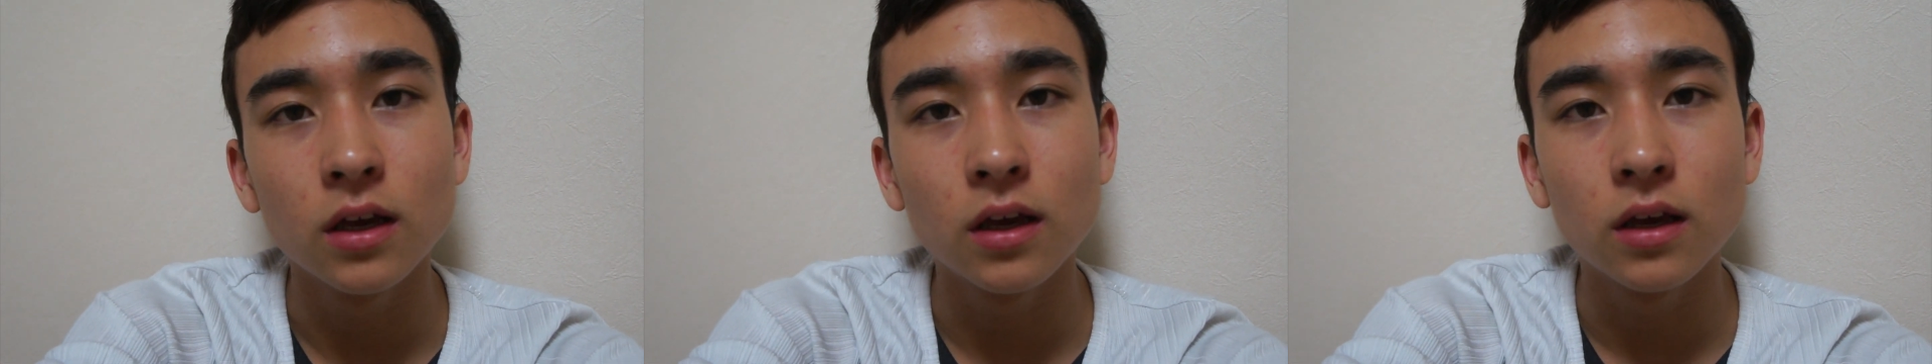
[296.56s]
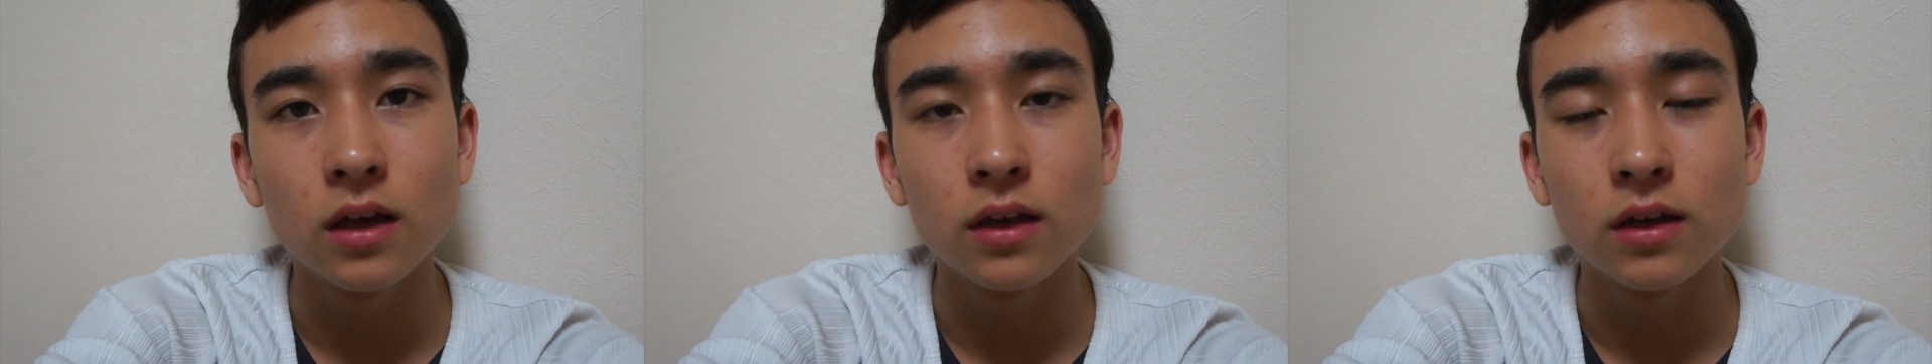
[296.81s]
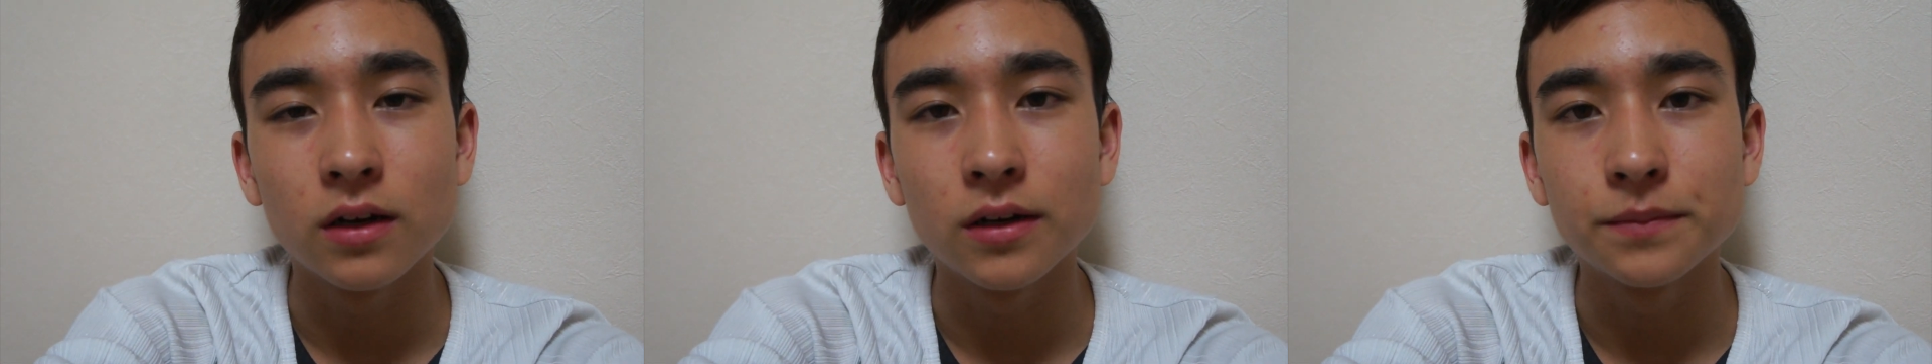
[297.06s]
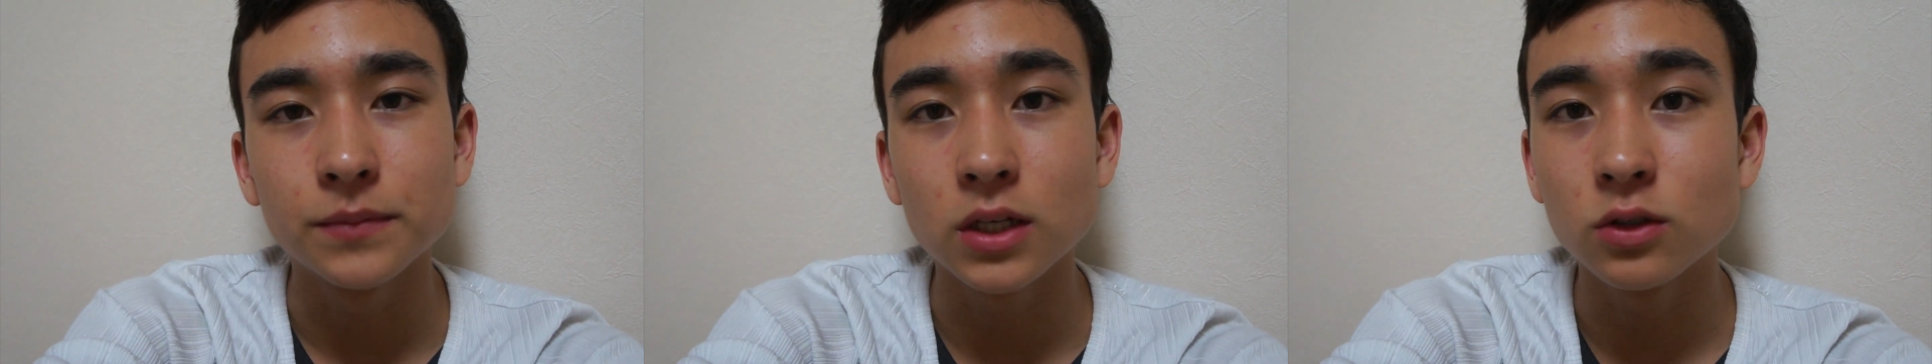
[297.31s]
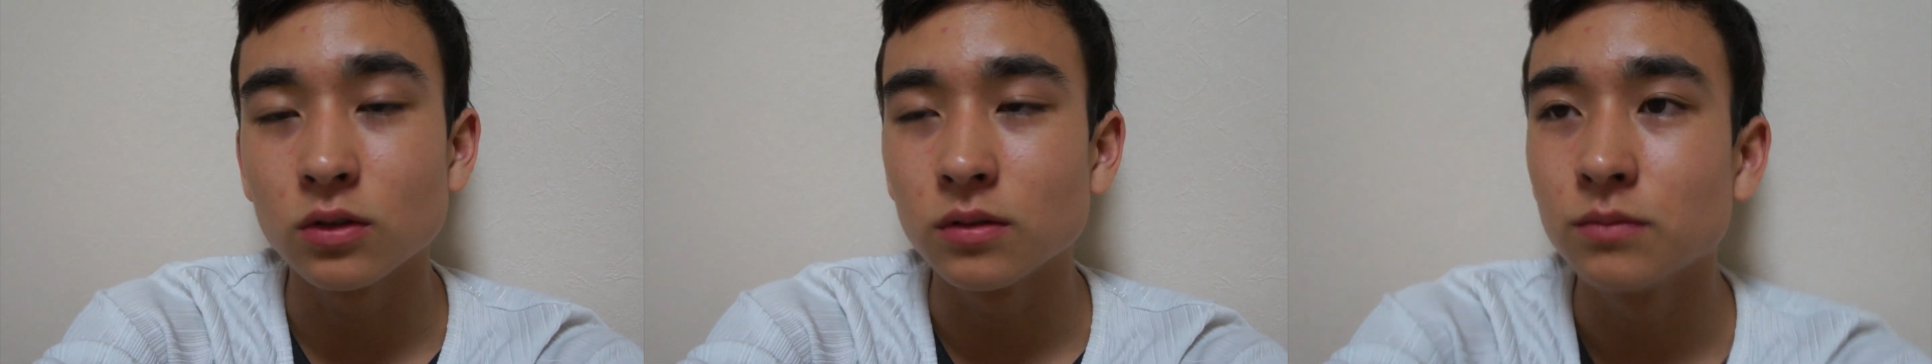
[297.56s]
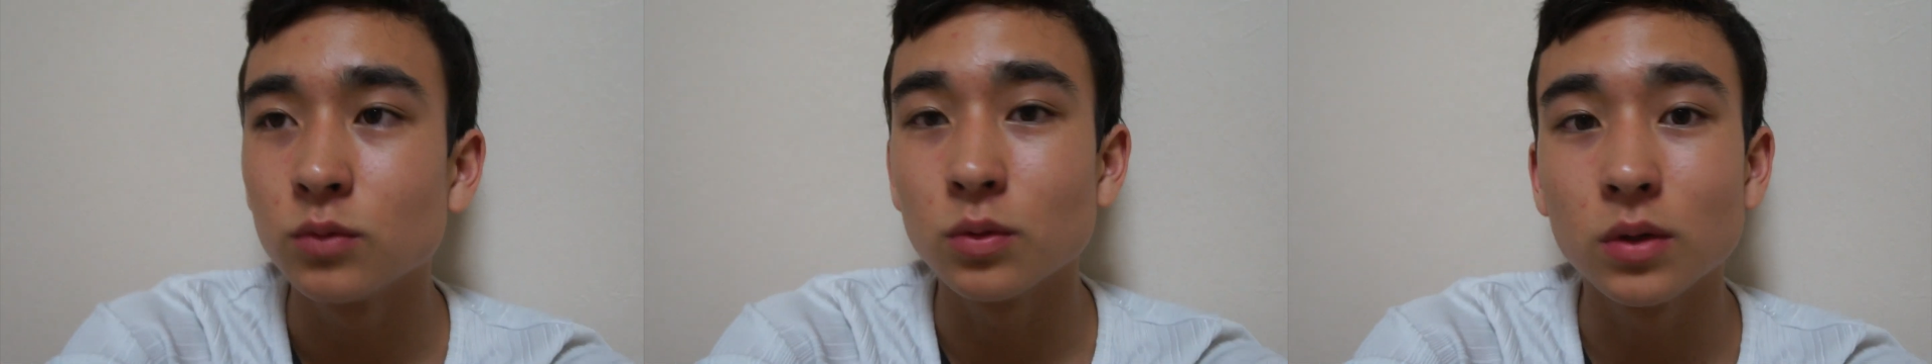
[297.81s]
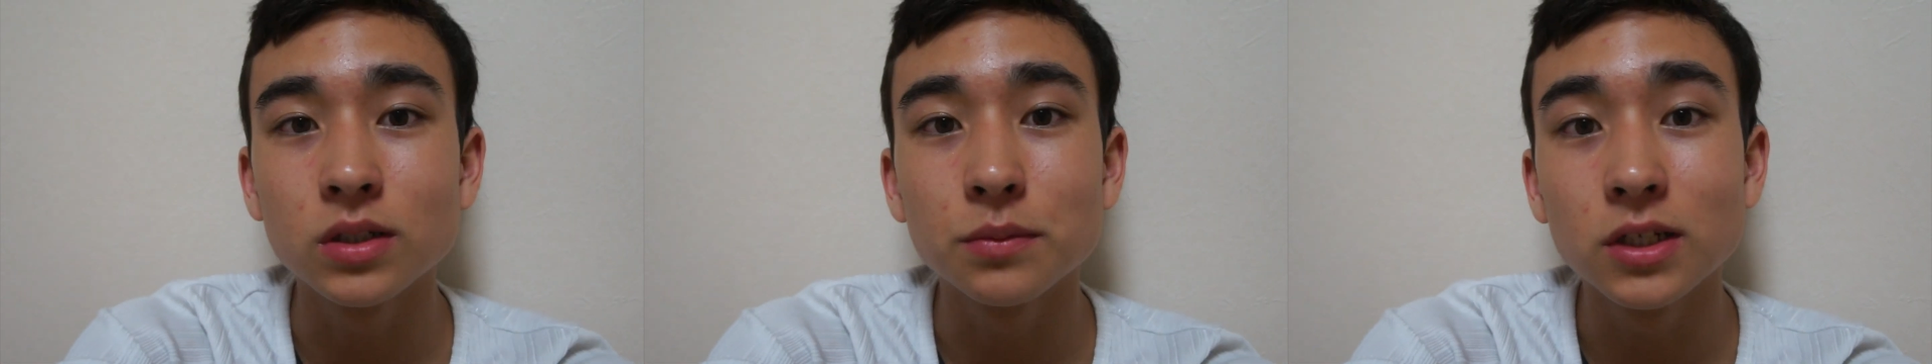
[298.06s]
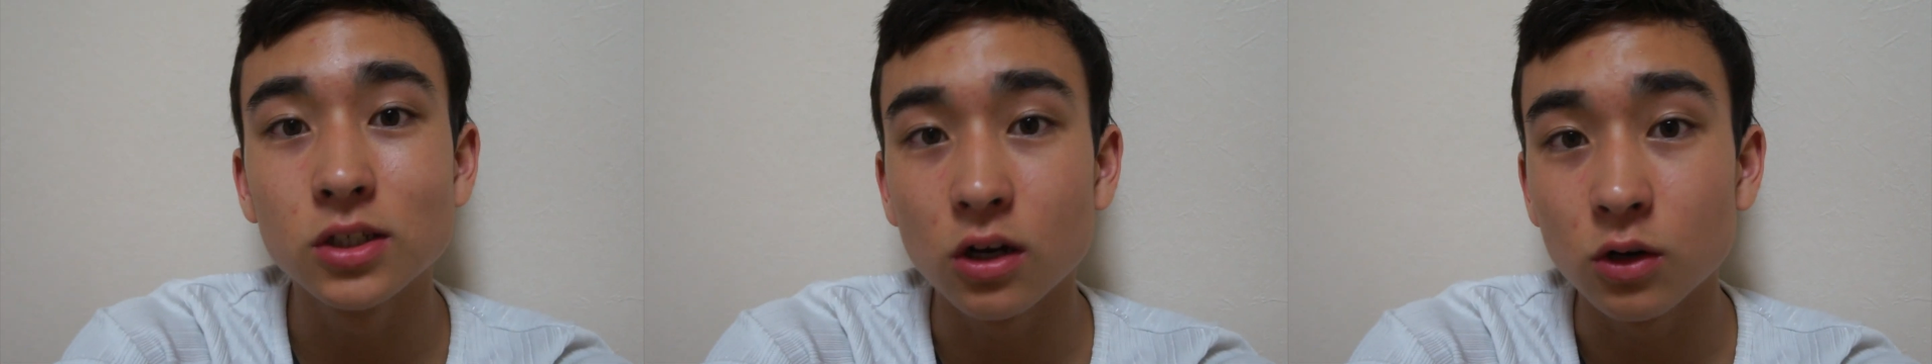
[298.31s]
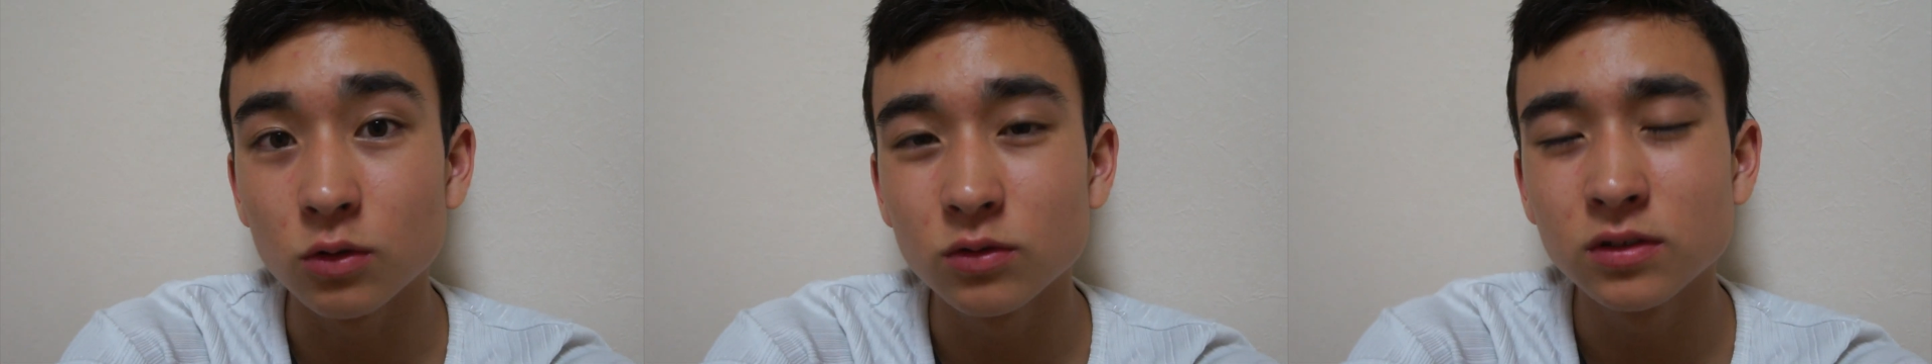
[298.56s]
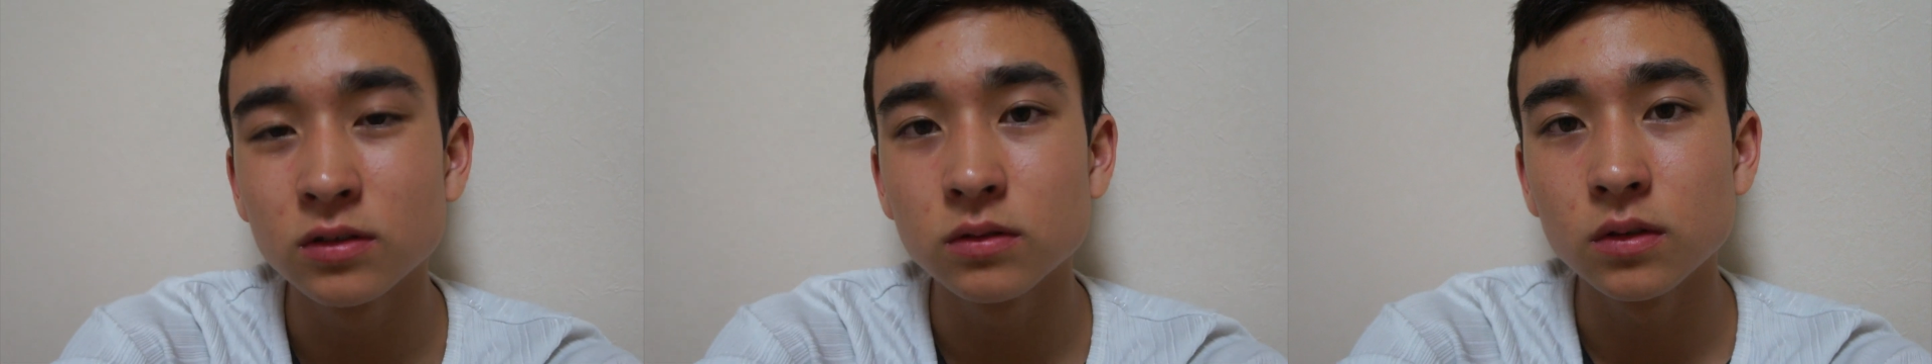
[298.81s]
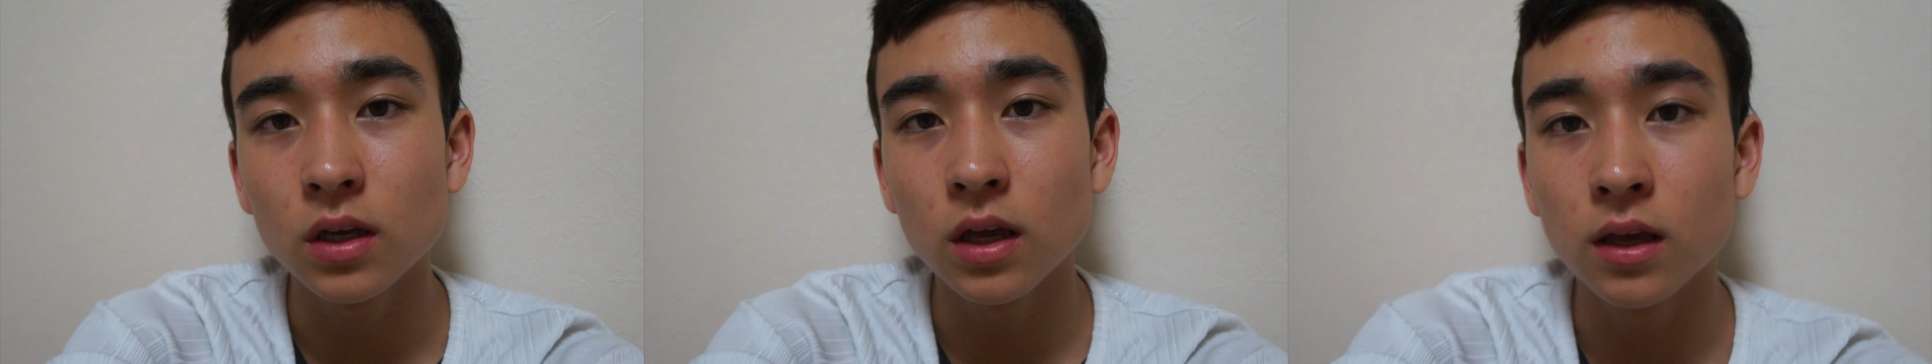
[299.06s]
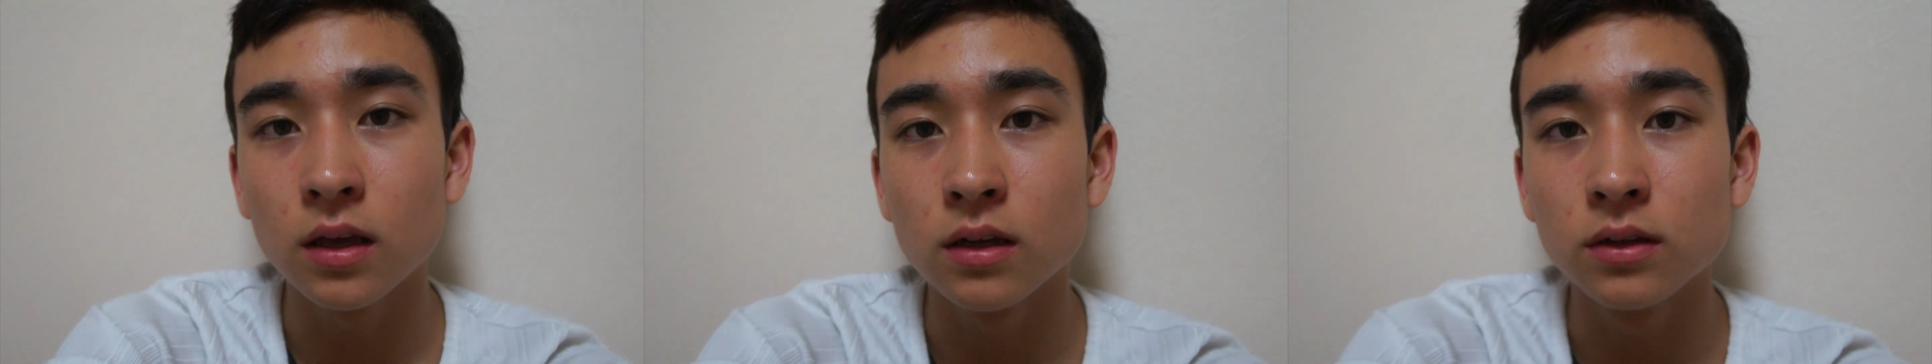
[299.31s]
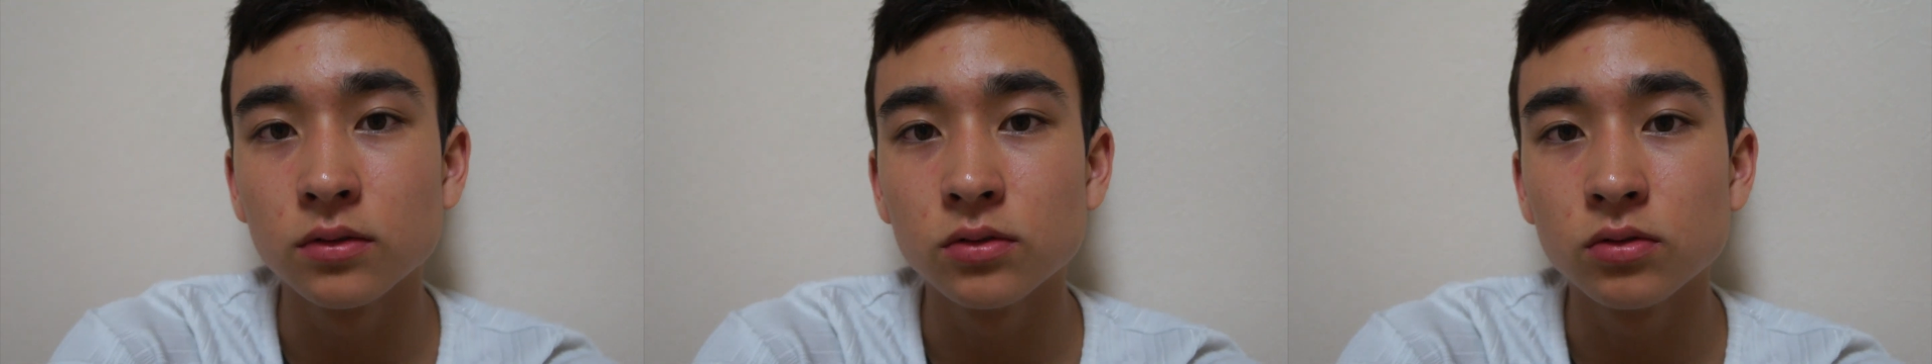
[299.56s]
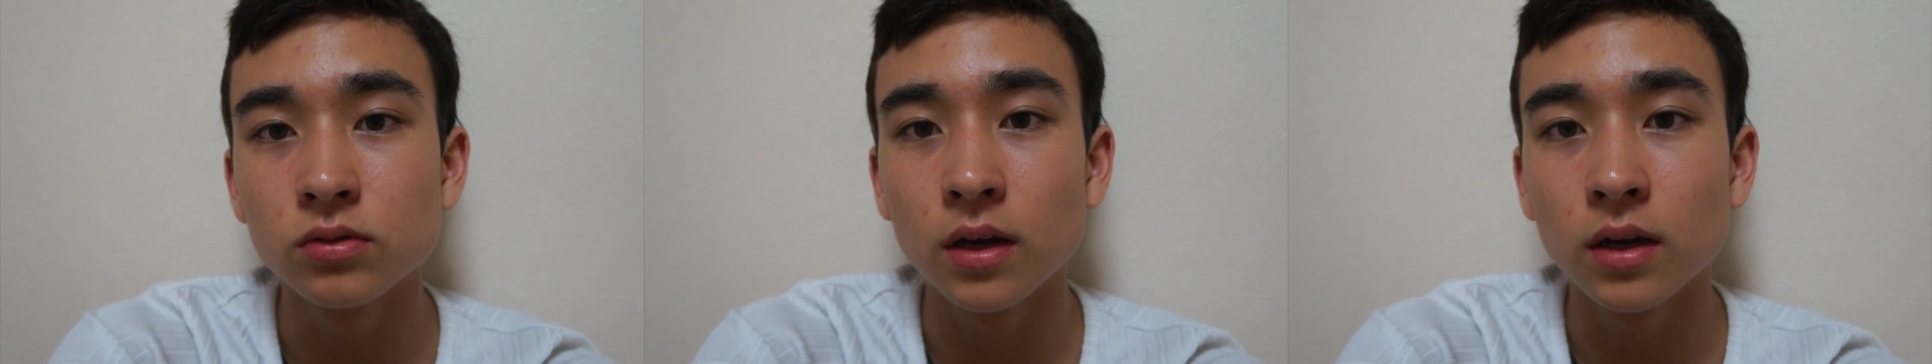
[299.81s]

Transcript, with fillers: And uh, I told him we went to McDonald's and